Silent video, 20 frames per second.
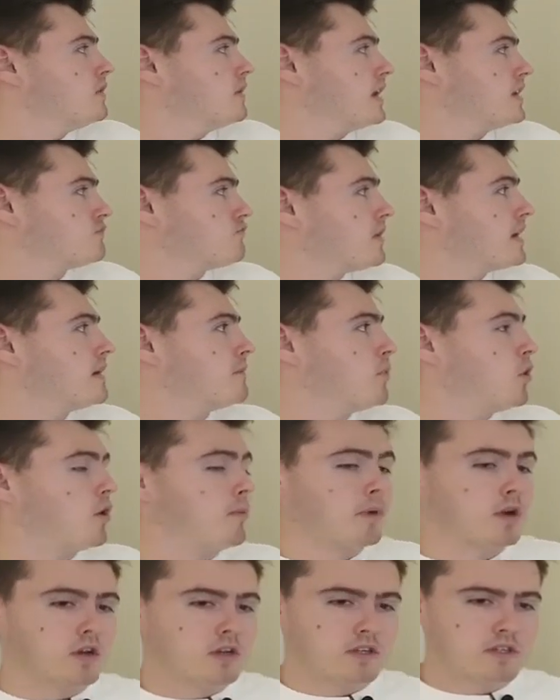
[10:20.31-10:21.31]
it's really
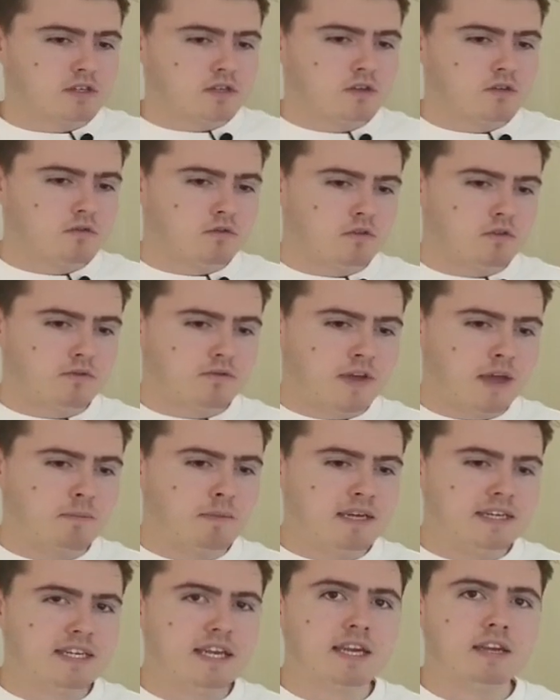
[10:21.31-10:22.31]
important, because the
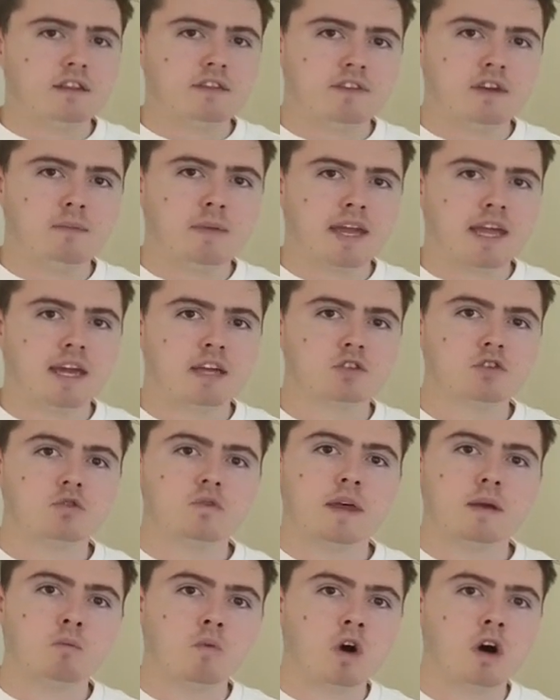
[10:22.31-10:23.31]
vitamin D and the vitamin
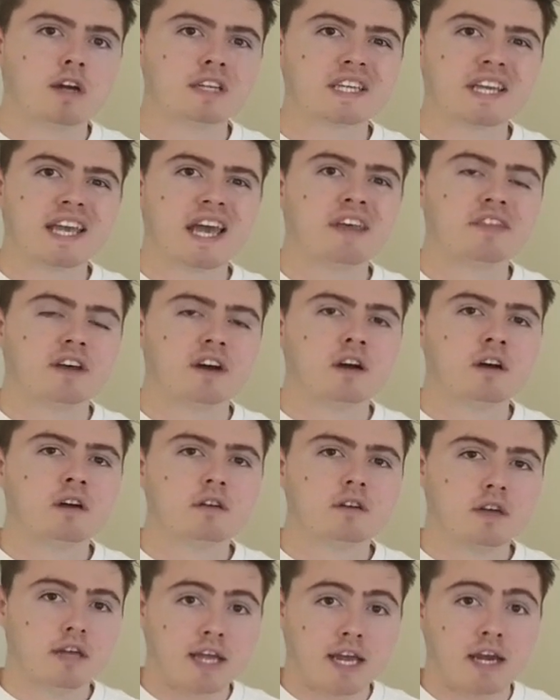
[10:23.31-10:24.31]
K2, they work together.
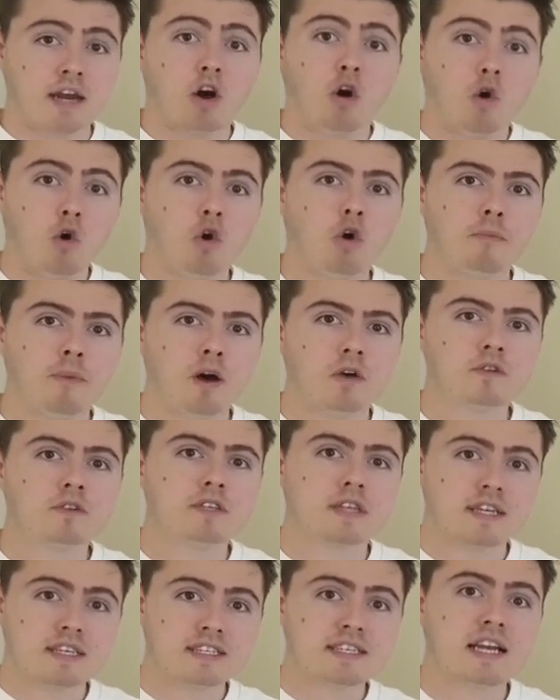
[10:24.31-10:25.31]
Again,
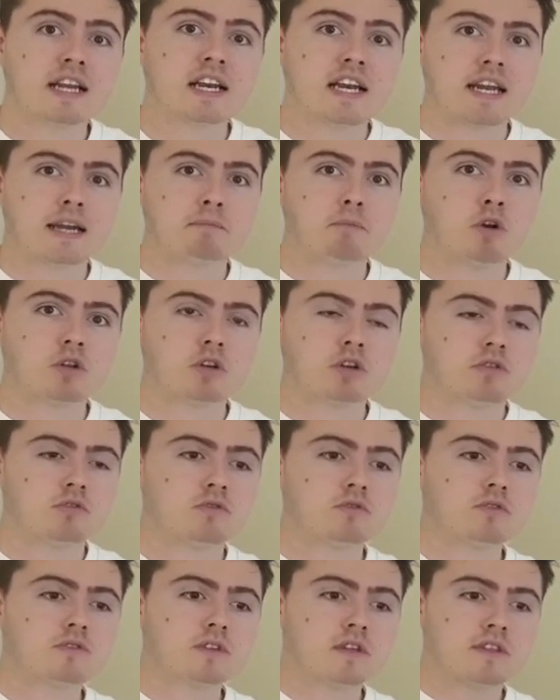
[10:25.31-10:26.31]
hormones, they're signaling
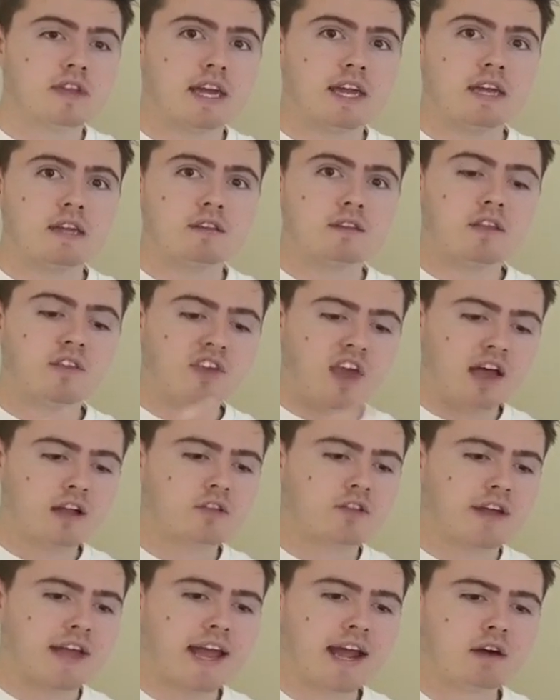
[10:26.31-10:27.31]
molecules. They
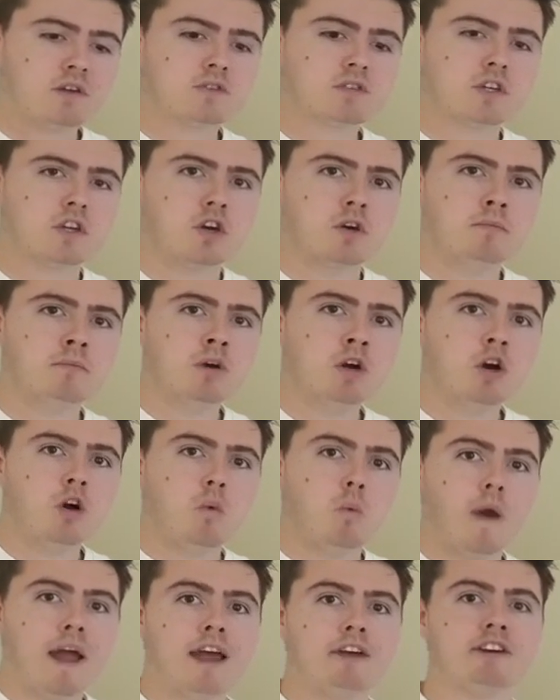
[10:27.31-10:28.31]
tell the calcium
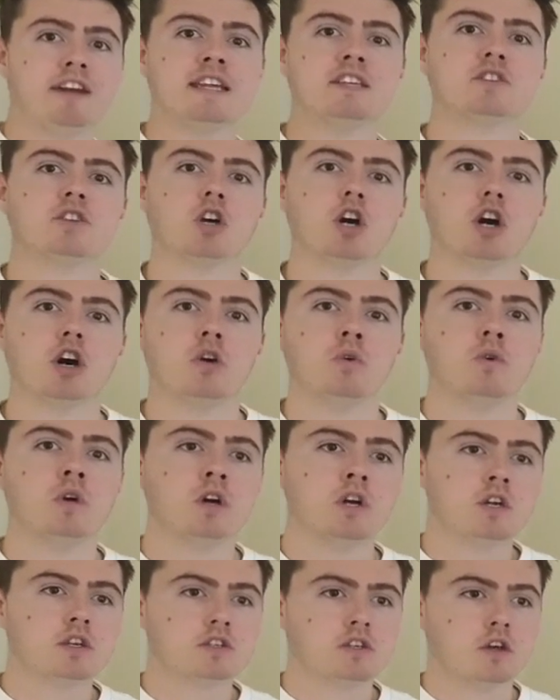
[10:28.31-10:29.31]
where it needs to go.
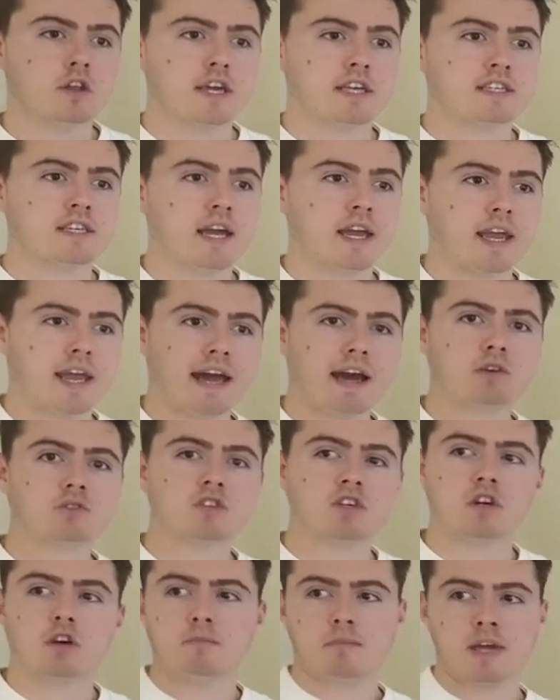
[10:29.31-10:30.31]
So they say,
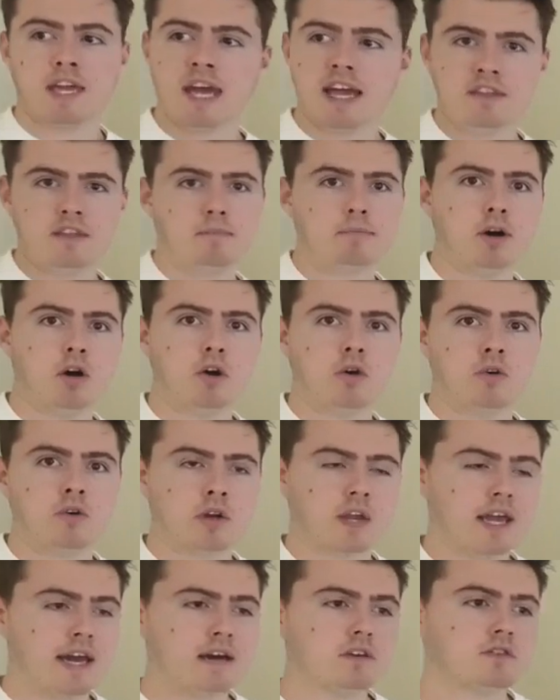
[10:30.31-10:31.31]
calcium, get in the
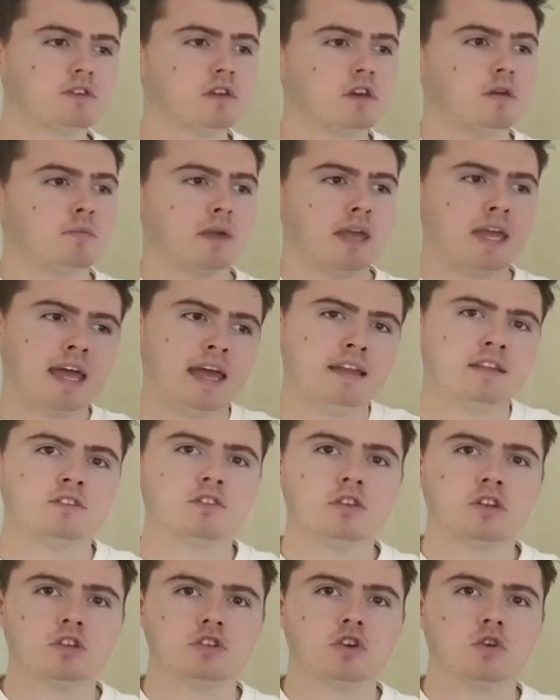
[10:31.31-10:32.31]
bone. Calcium, get
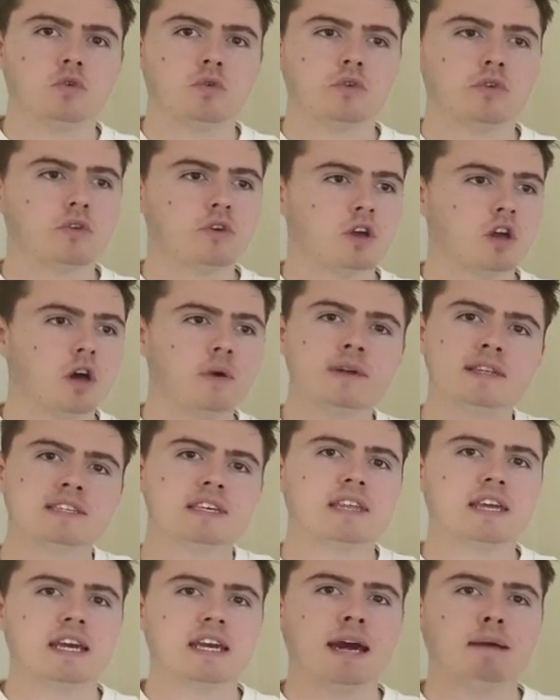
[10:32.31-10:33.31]
into the tooth, go
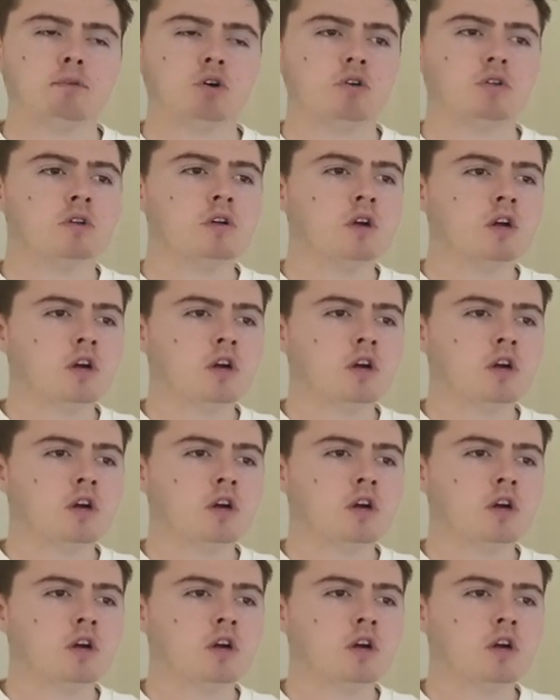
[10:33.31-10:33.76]
into the enamel.